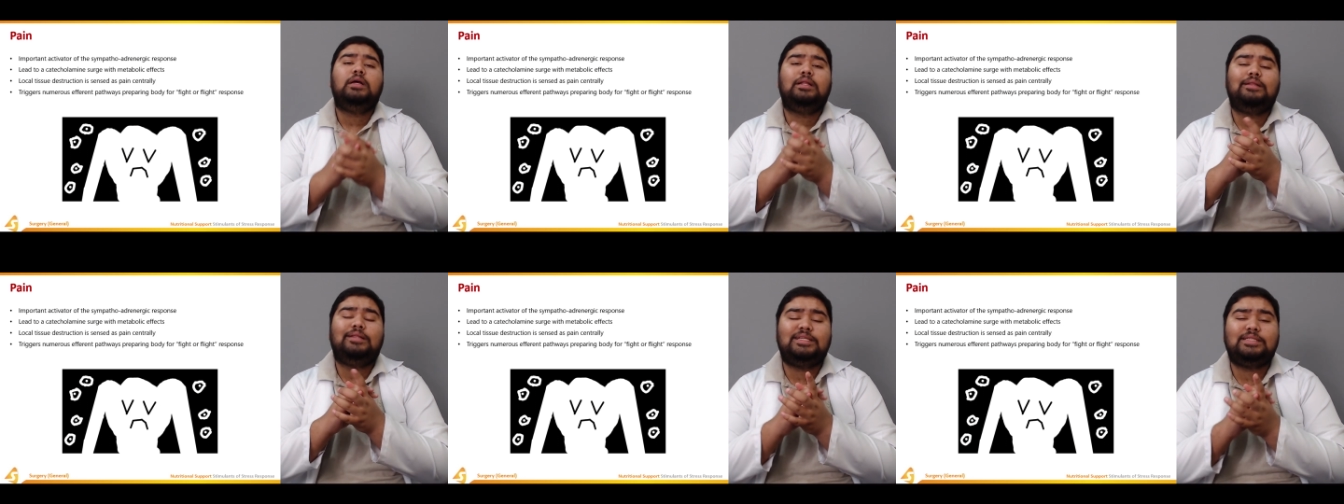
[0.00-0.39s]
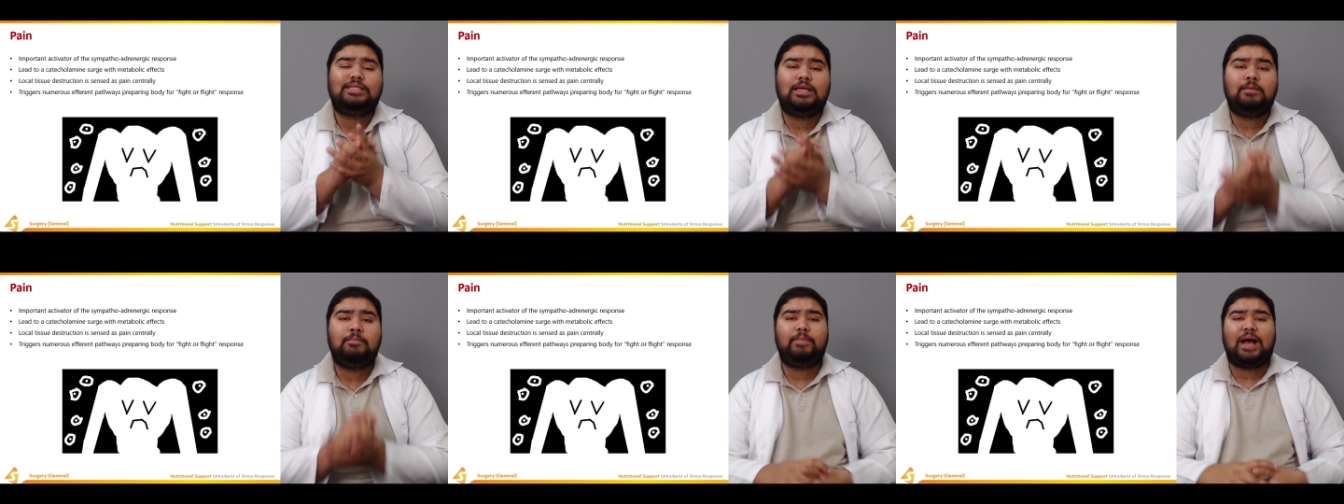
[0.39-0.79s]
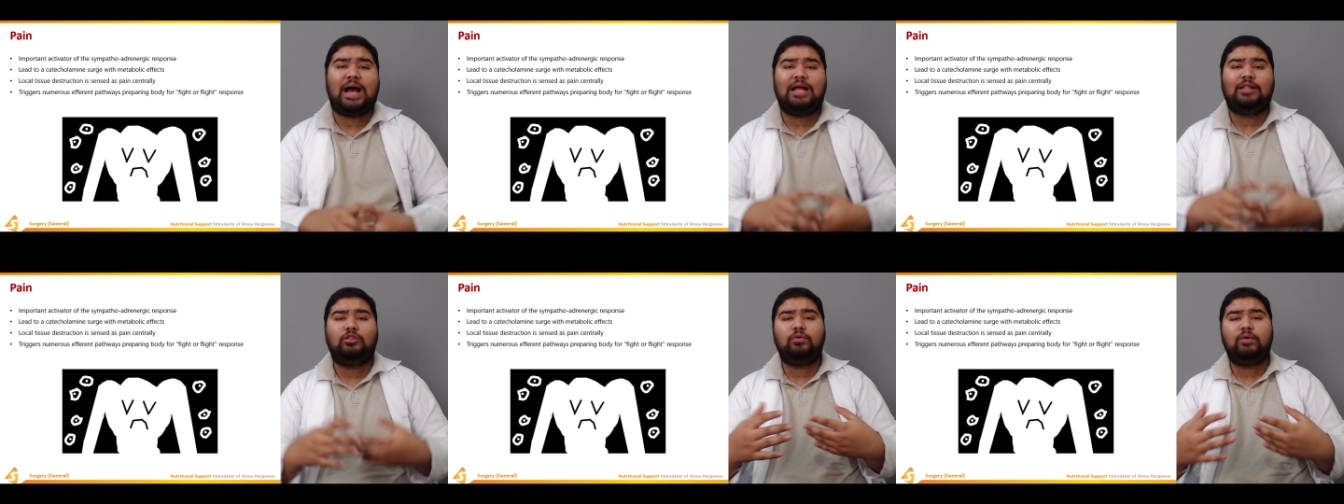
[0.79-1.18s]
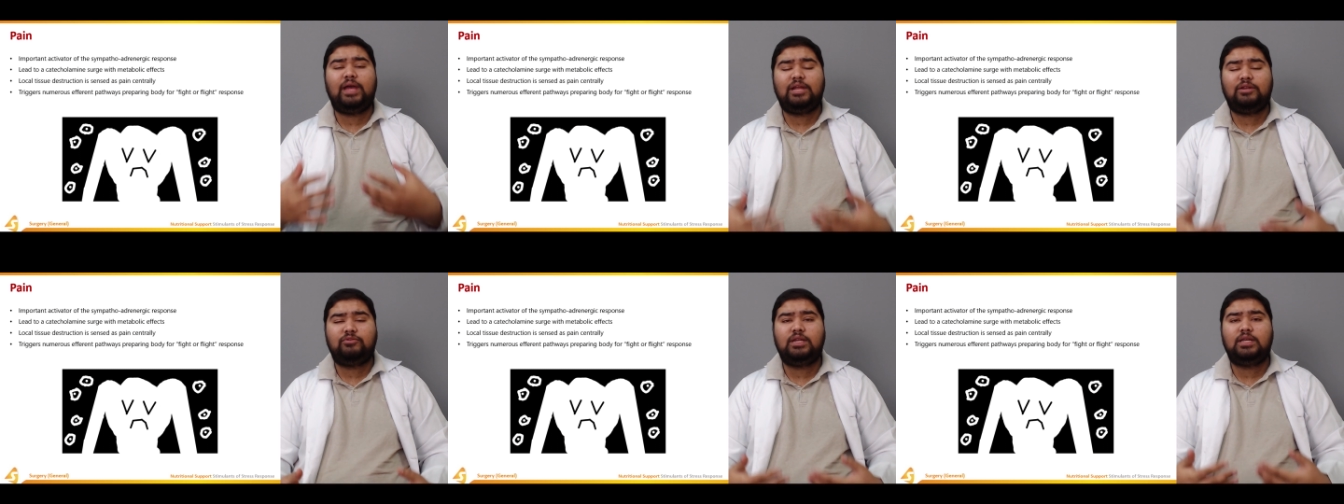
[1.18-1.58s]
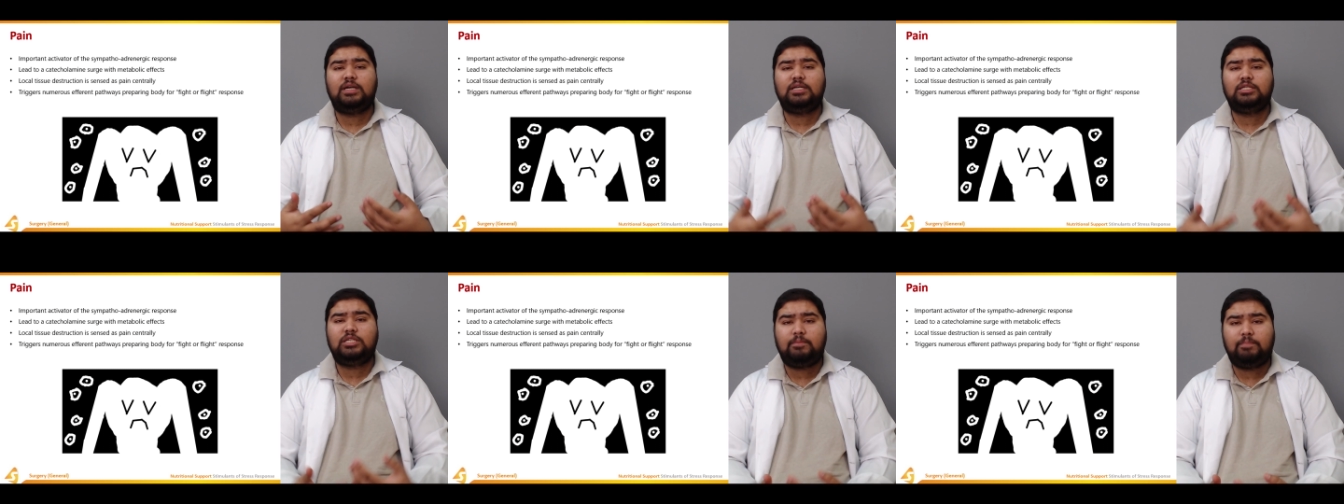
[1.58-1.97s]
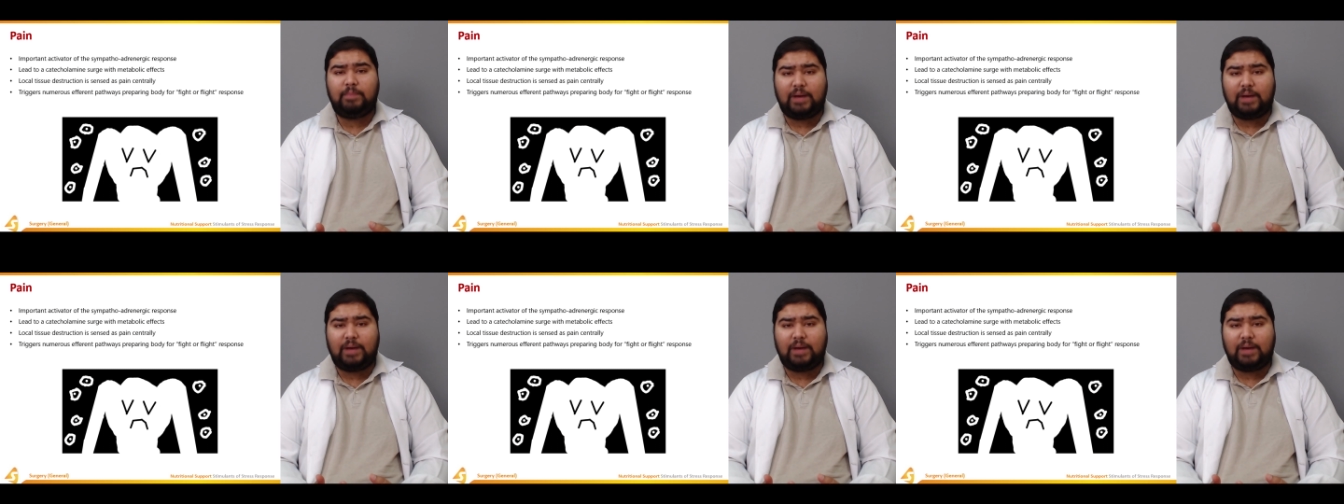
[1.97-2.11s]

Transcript: The sympathoadrenergic